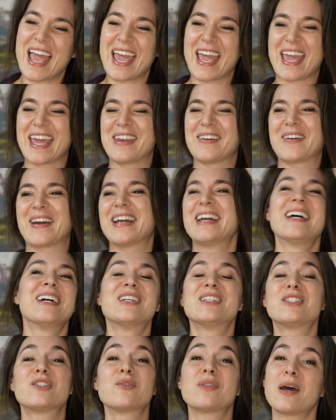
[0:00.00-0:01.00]
Anyway,
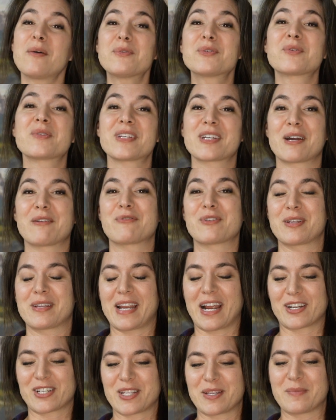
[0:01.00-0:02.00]
so that was really comforting to
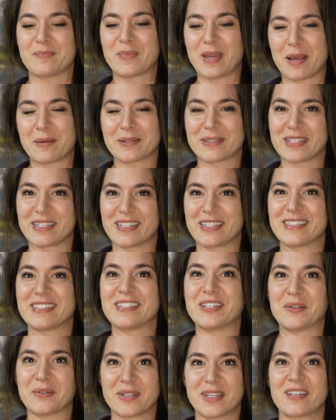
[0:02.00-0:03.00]
actually be able to,
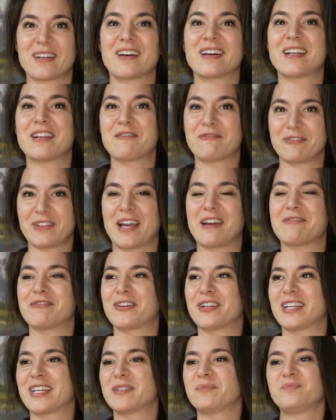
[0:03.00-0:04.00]
you know, get on it, flat
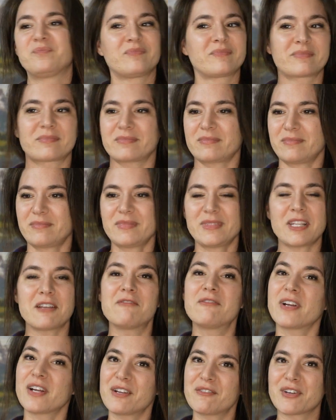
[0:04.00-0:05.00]
foot it.
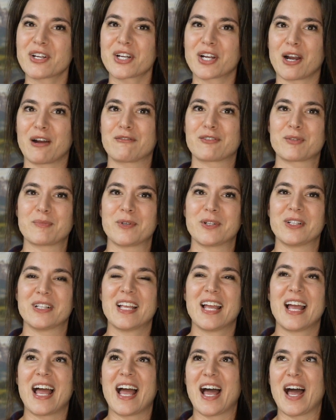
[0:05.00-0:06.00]
Very, very comfortable.
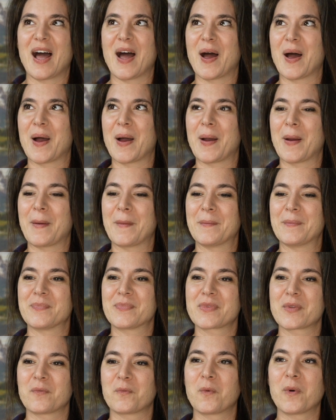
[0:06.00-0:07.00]

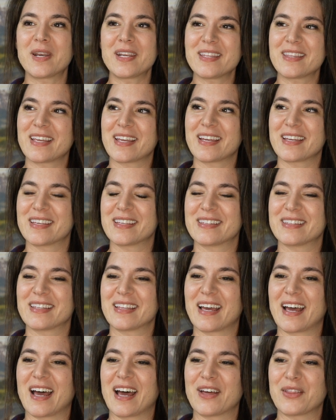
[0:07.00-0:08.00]
One of the
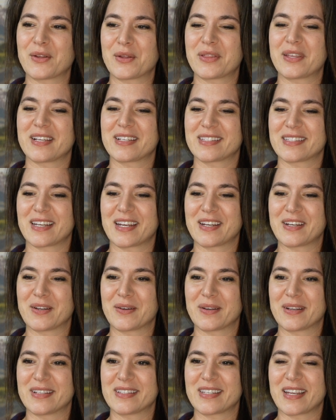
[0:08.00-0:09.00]
other things that I
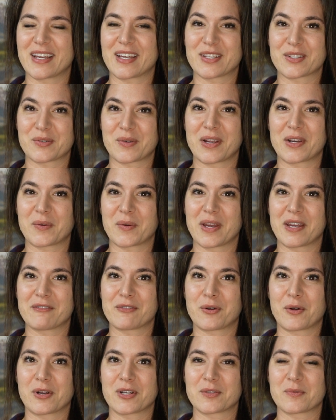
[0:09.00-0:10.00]
noticed, I guess right away,
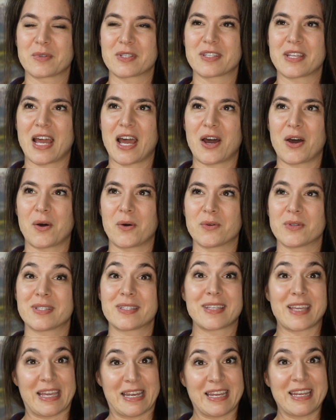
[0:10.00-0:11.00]
of course, was how
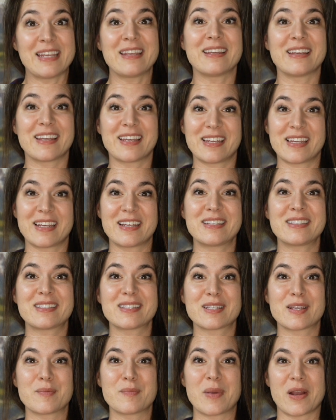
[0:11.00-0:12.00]
skinny it
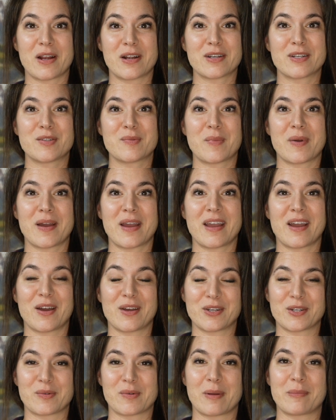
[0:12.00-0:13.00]
is compared to my
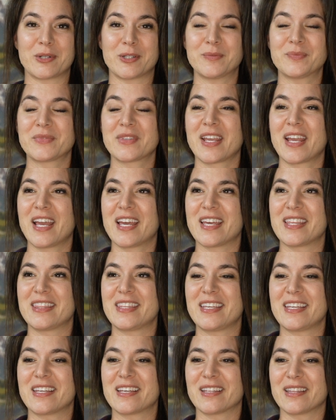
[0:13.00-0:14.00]
Honda Rebel.
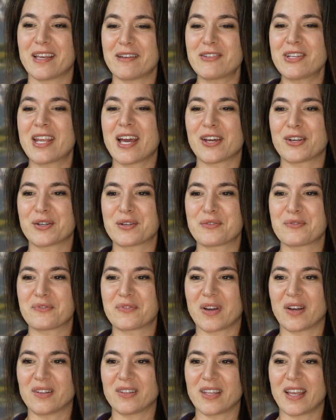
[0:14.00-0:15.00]
The 1100
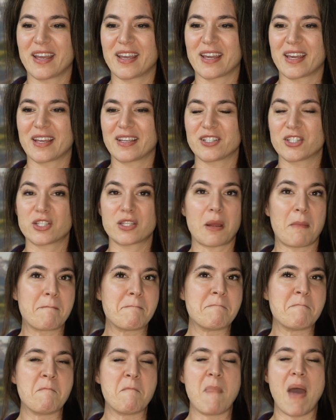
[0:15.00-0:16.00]
felt like just a
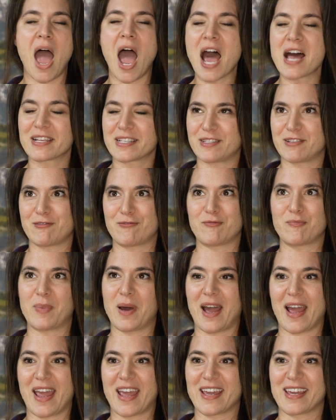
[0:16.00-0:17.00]
massive
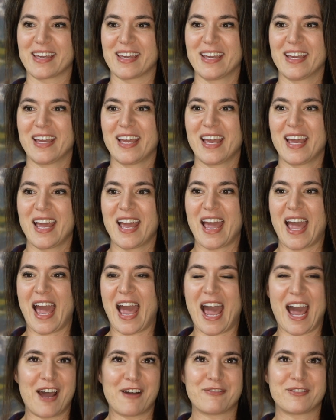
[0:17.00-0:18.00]
bike
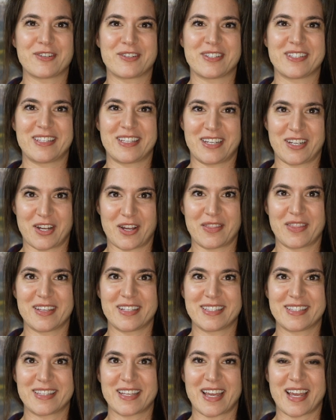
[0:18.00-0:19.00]
after sitting on
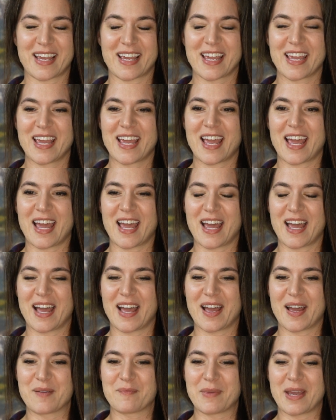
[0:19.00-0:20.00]
this thing.
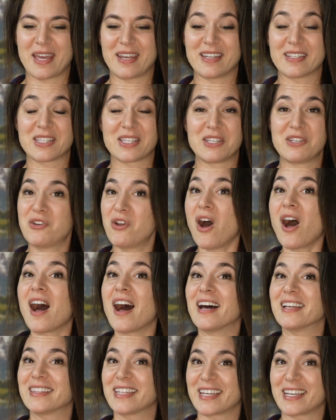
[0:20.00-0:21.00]
And it's
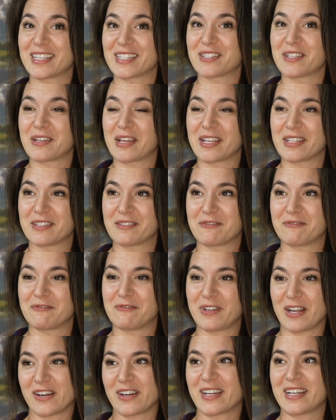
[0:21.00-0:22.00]
not like it's
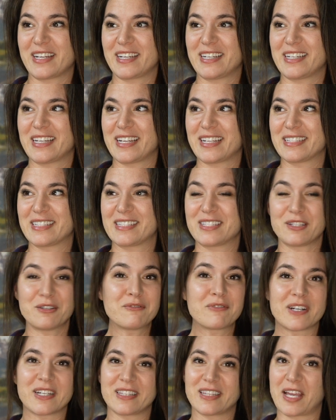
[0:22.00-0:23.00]
still
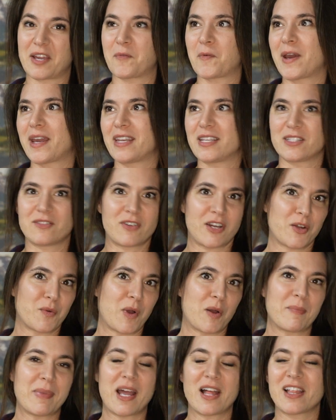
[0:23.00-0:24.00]
very lightweight. It's very
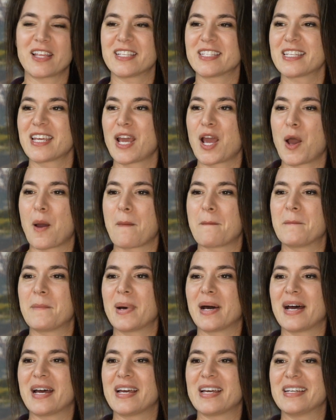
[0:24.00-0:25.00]
well balanced,
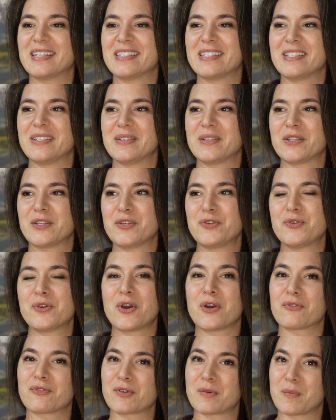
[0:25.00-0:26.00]
but you
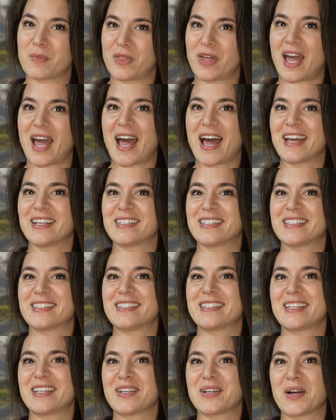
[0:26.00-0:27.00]
go from that to
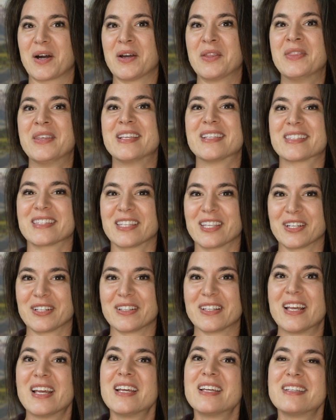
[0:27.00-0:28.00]
sitting on this
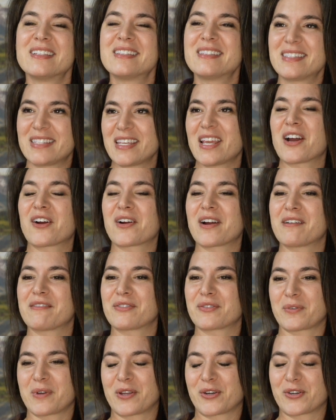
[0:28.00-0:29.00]
little
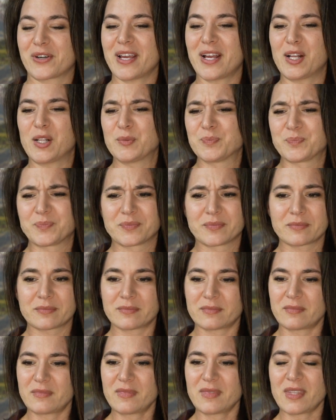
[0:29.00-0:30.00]
CRF 300L
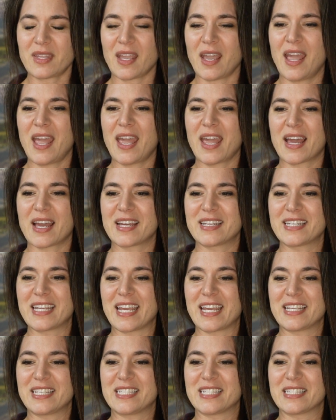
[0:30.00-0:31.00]
and
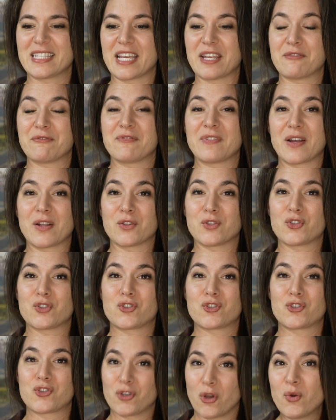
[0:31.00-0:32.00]
it felt
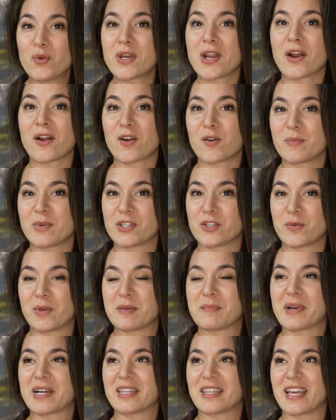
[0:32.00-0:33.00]
so narrow
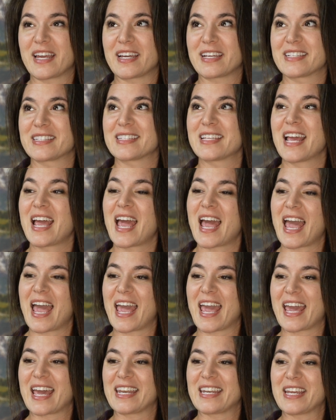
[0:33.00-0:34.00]
between my legs
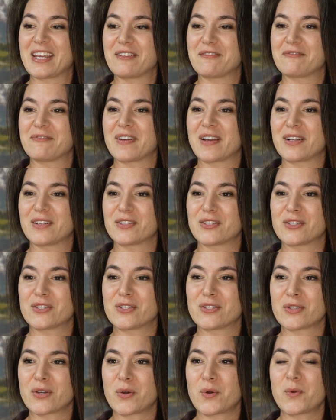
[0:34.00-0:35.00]
and it felt
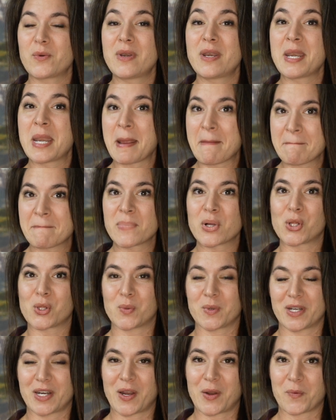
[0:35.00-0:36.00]
so
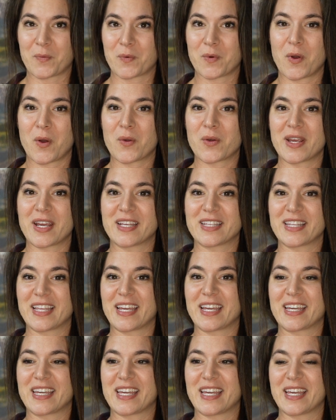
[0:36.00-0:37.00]
nimble when I rode it.
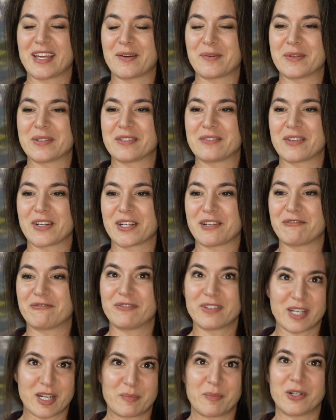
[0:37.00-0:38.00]
Like it was very
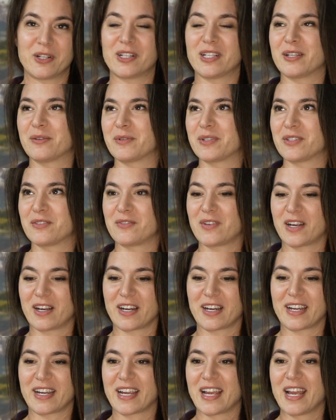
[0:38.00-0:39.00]
flickable. It was
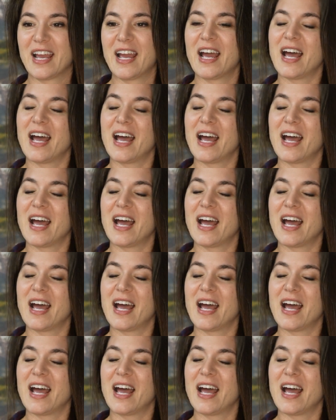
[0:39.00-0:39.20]
very,